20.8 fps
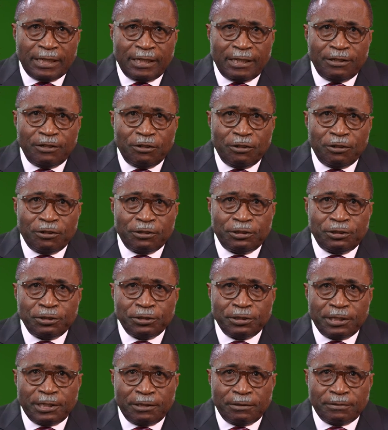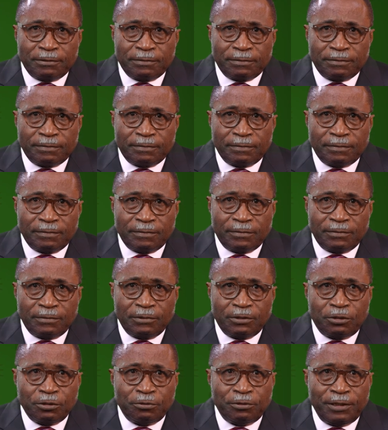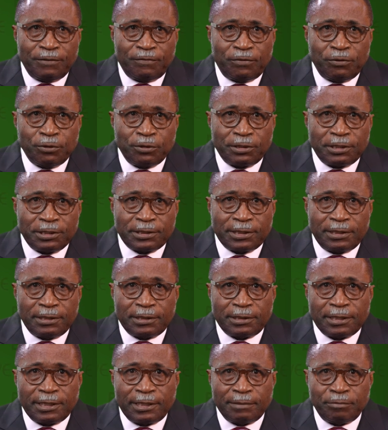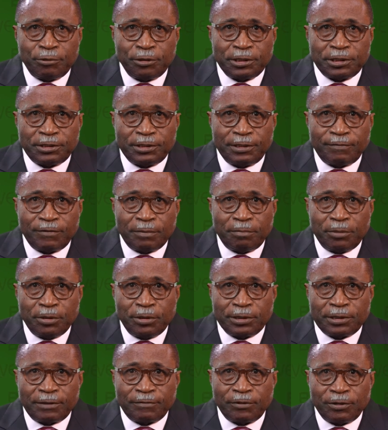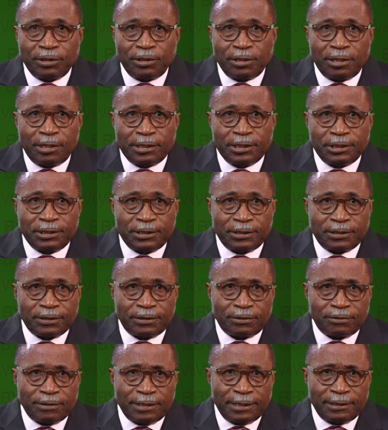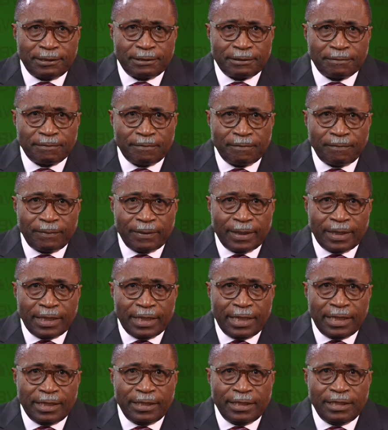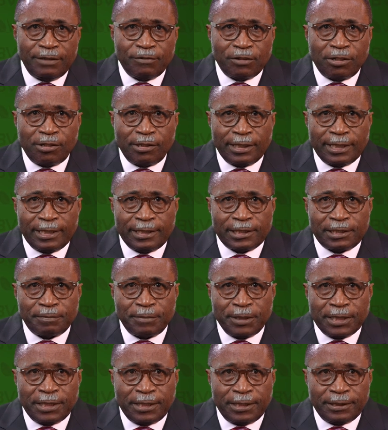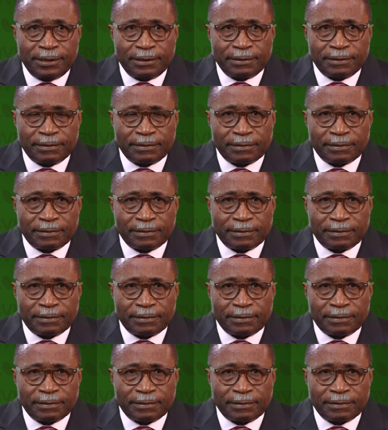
I urge you now to refocus on the celebration of the birth our Lord Jesus Christ and leave all else behind.